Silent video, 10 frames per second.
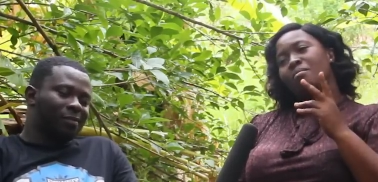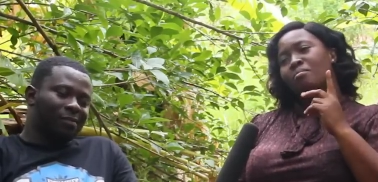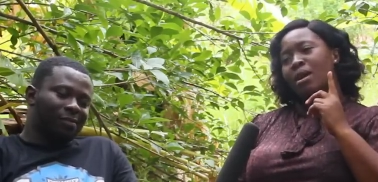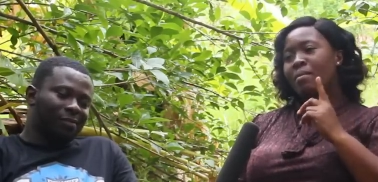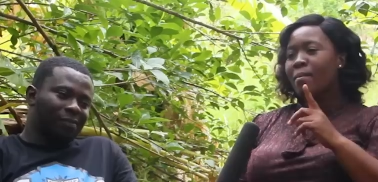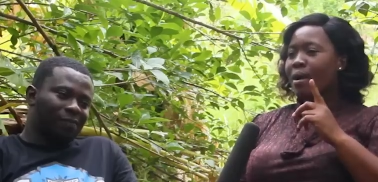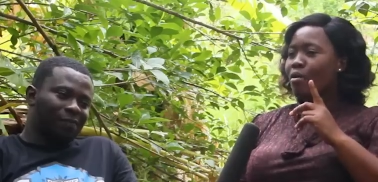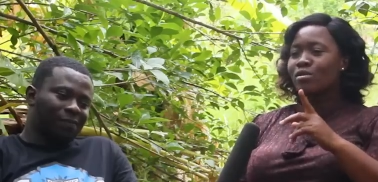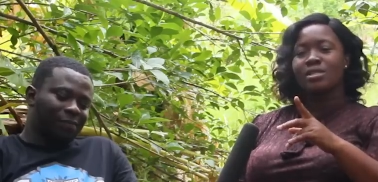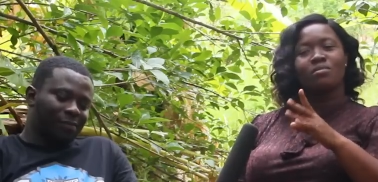Speaker 1: Bema
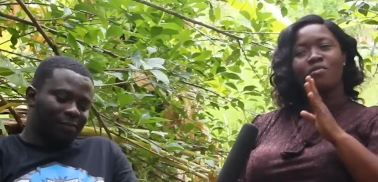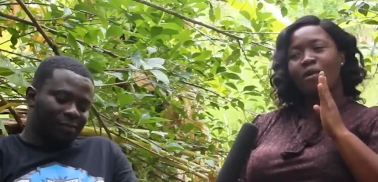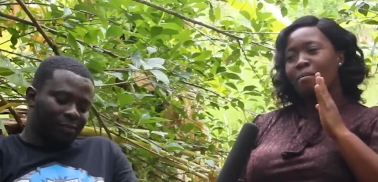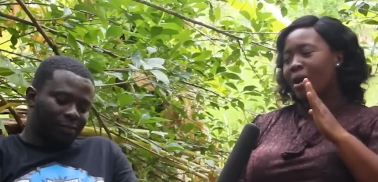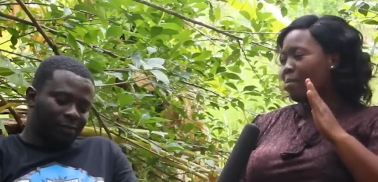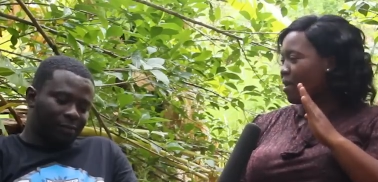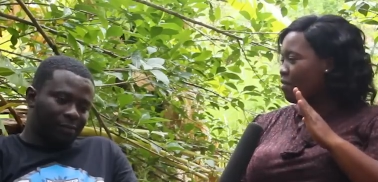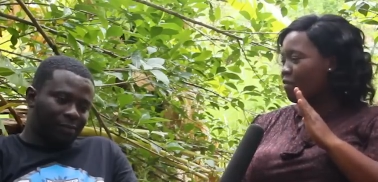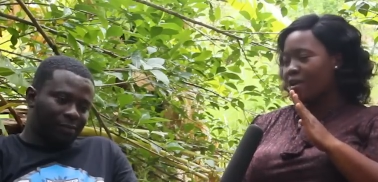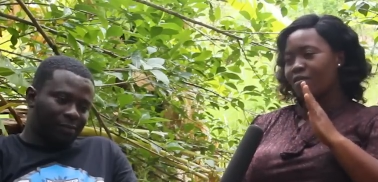Baco to me from my
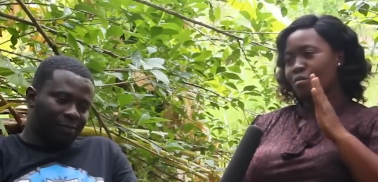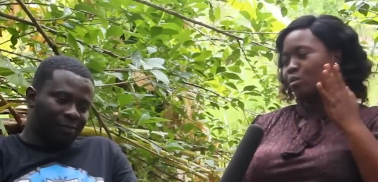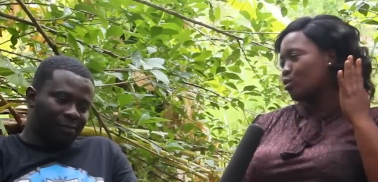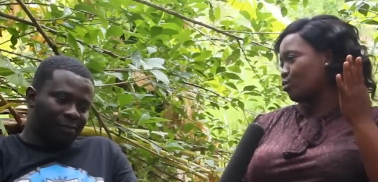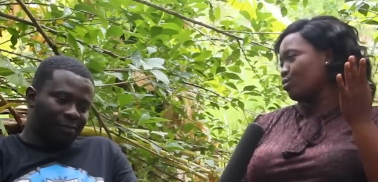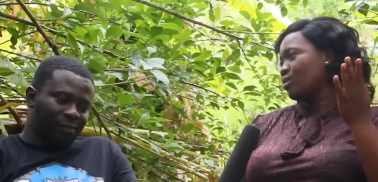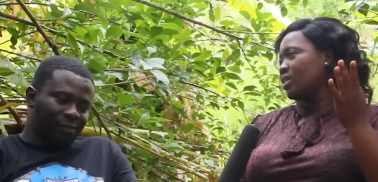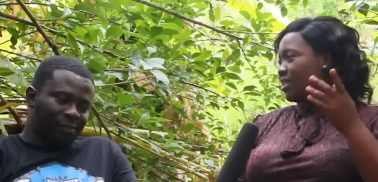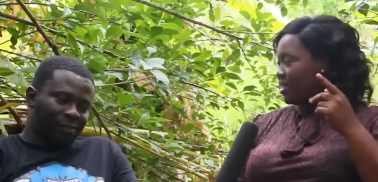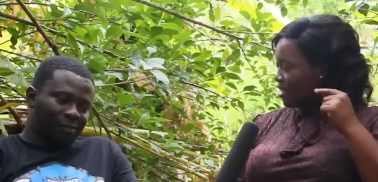bear 5 for Bosso.
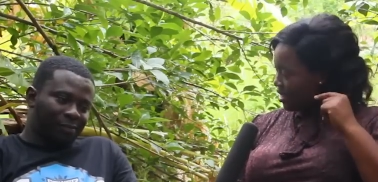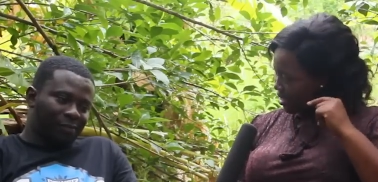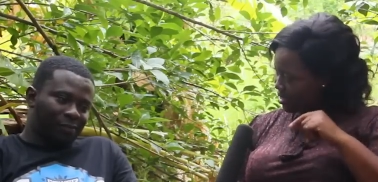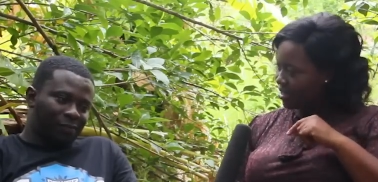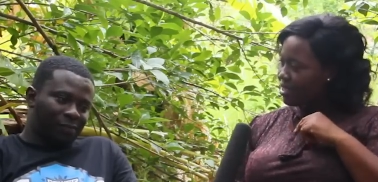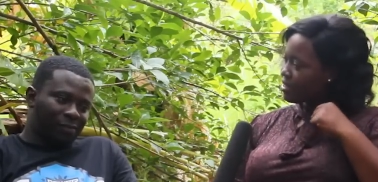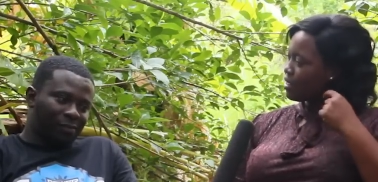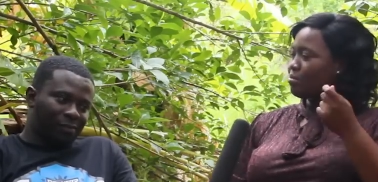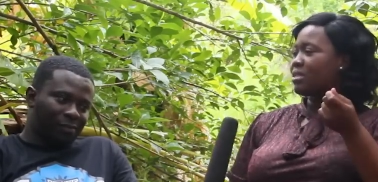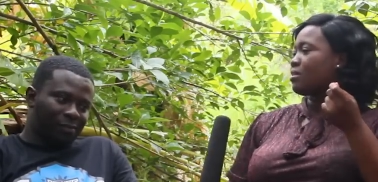Ninian H and I
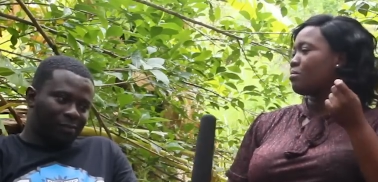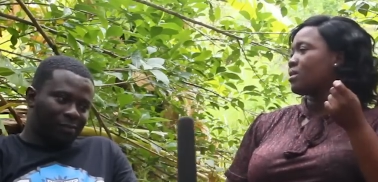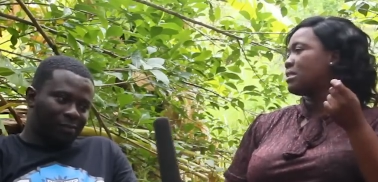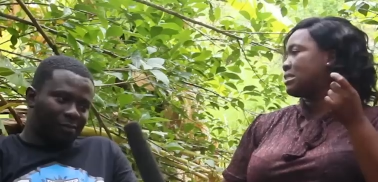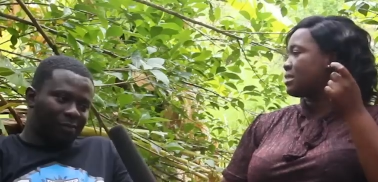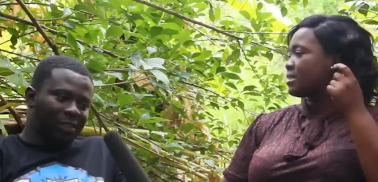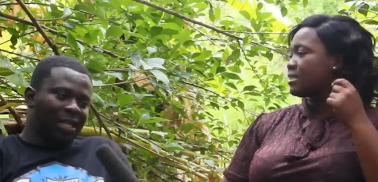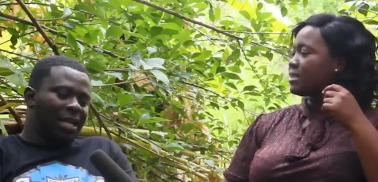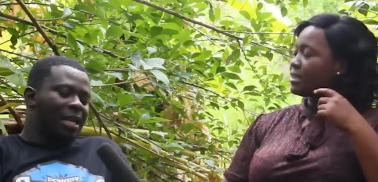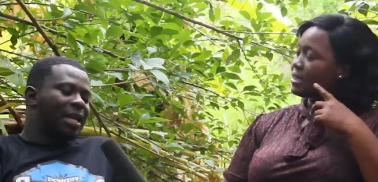say, Master Beat.
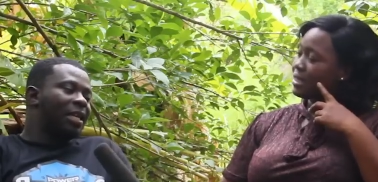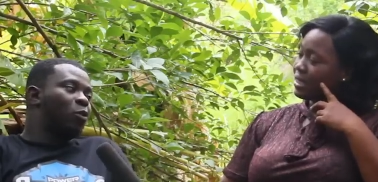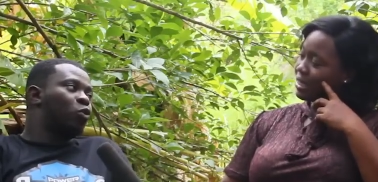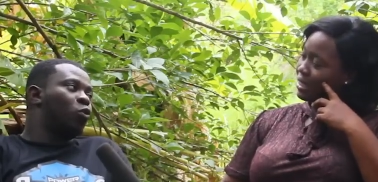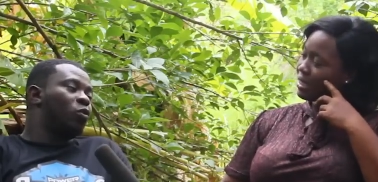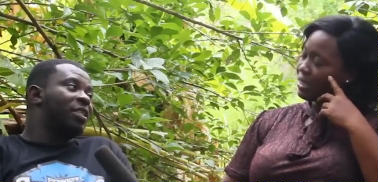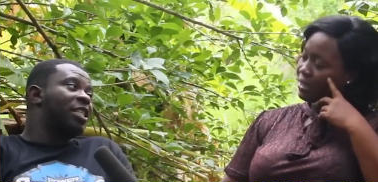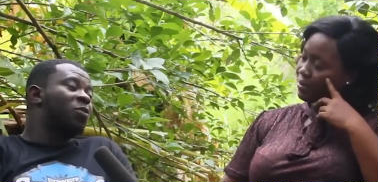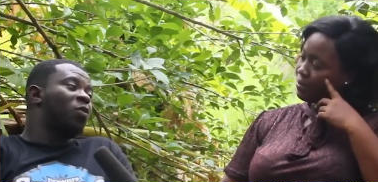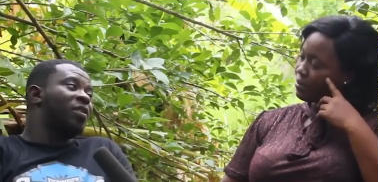
Speaker 2: And also, almost
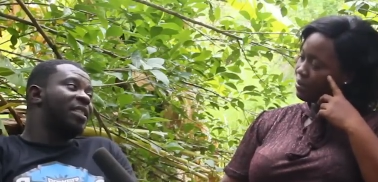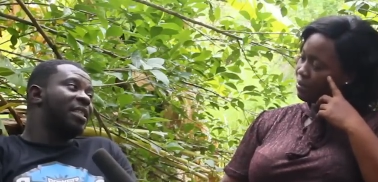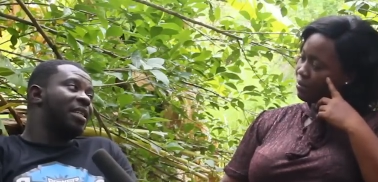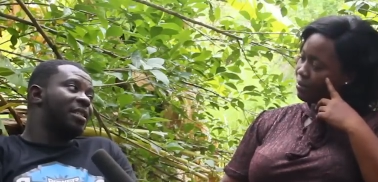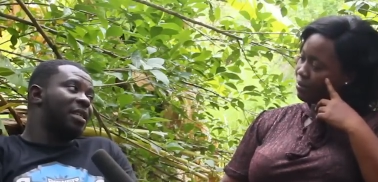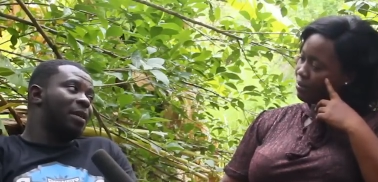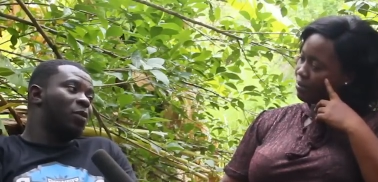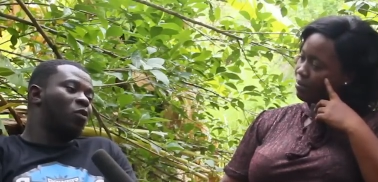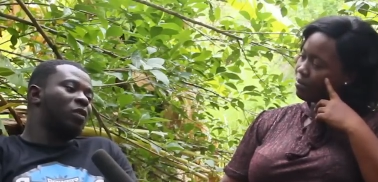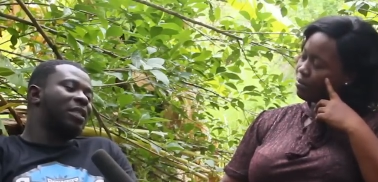a spirit in any side
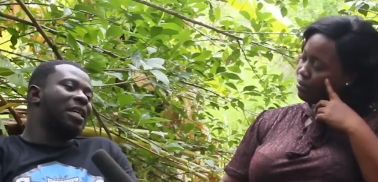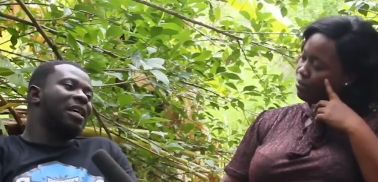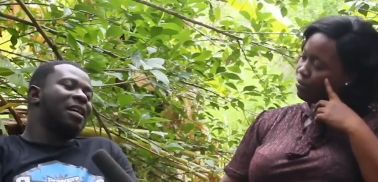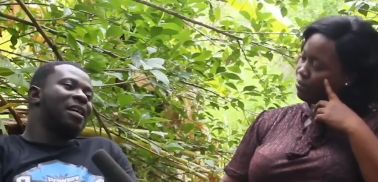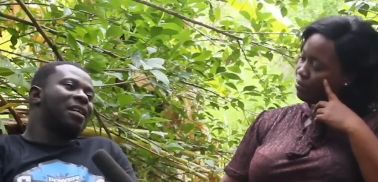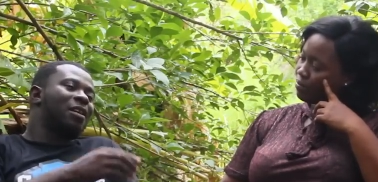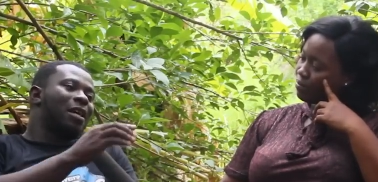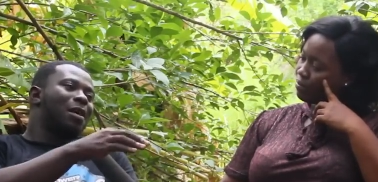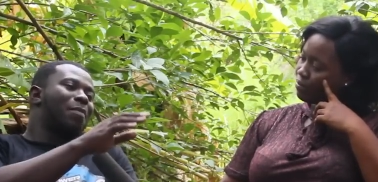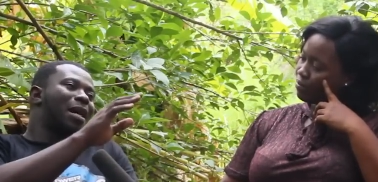because
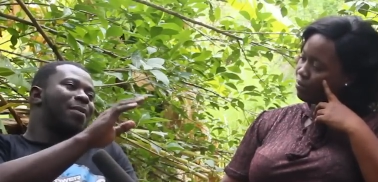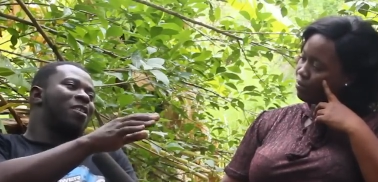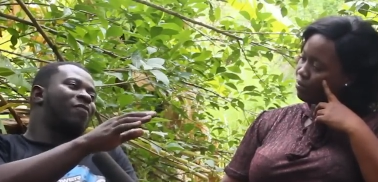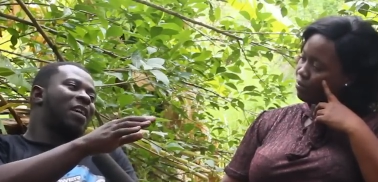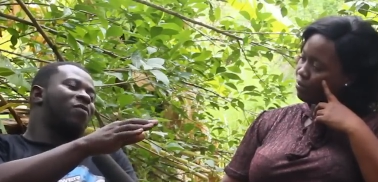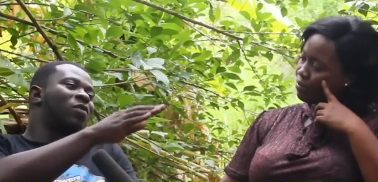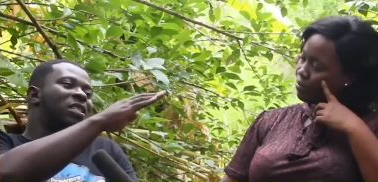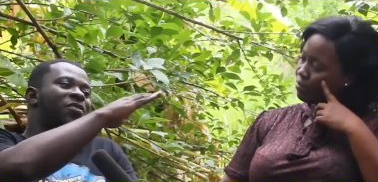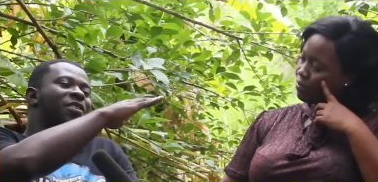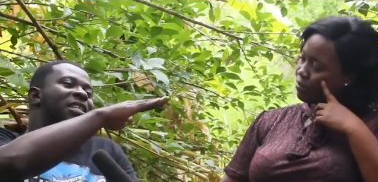a my bear 5
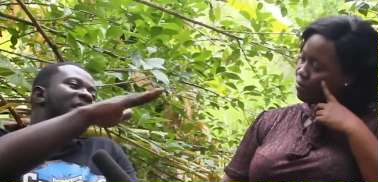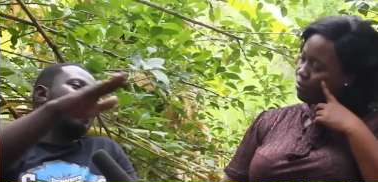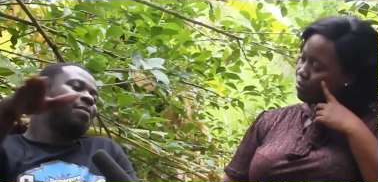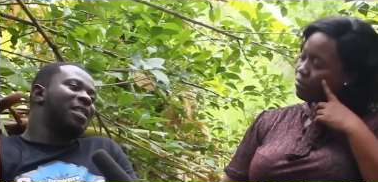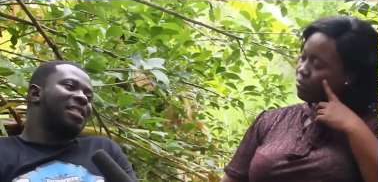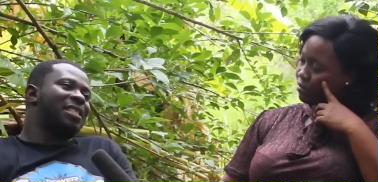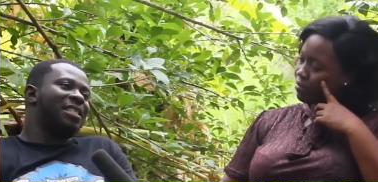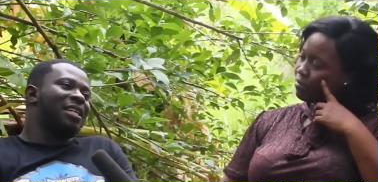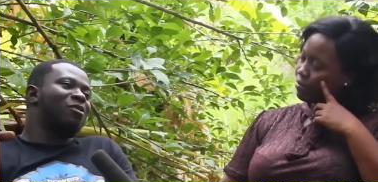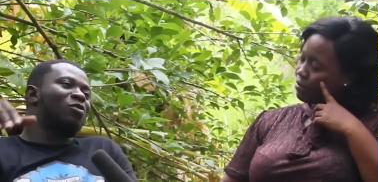with the training ABS,
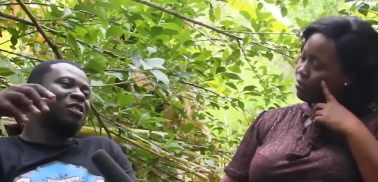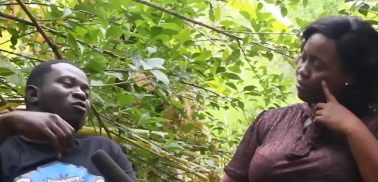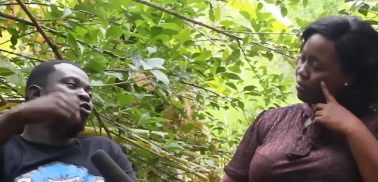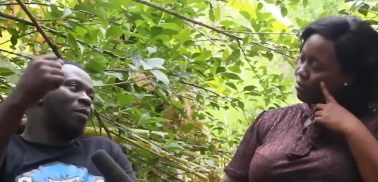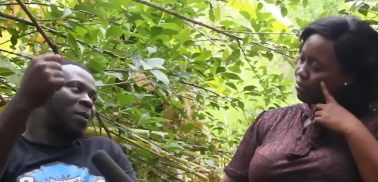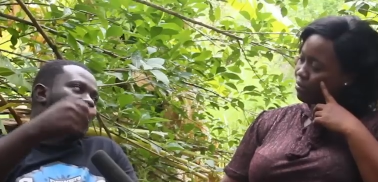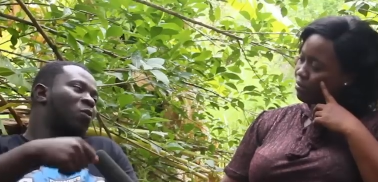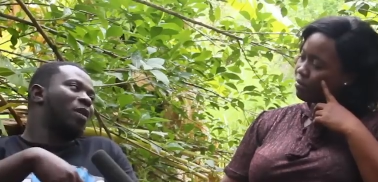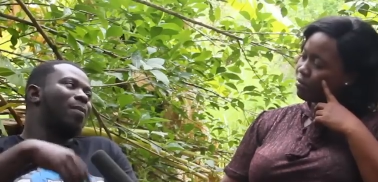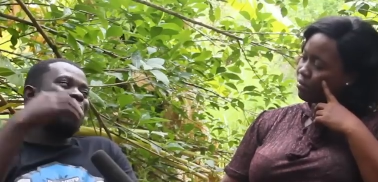and so so much
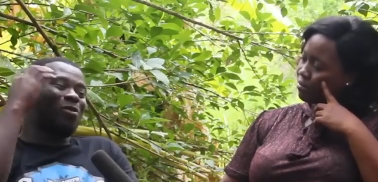from Bema